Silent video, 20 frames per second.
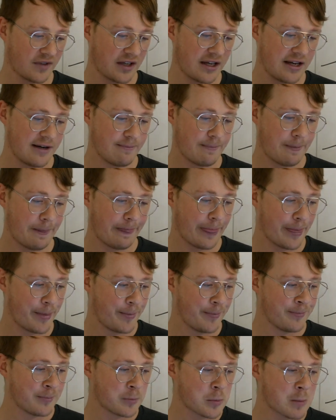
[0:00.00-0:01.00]
Okay?
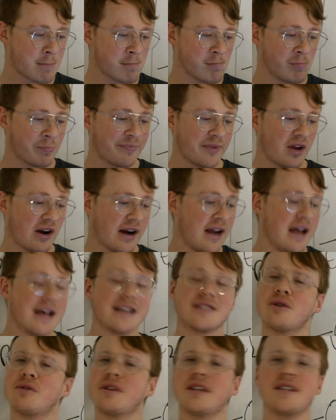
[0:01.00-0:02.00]
All right.
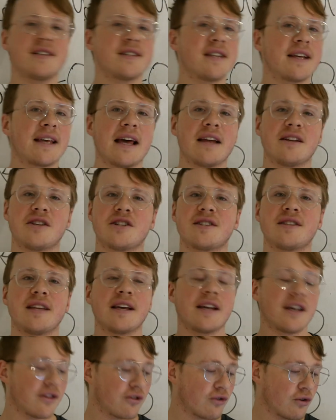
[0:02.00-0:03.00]
So this is, again, just
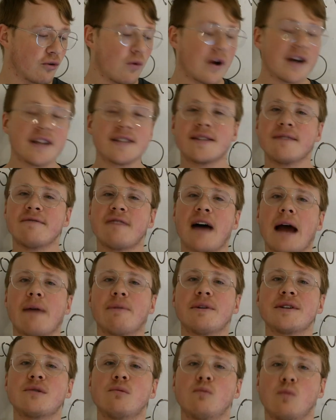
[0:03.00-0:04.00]
thinking through what does the
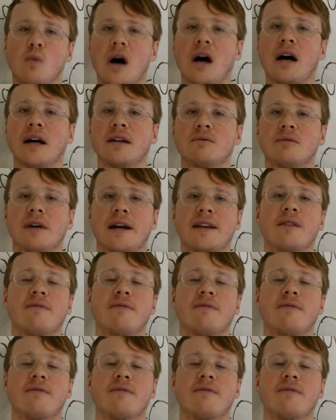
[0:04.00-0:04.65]
virus want, right?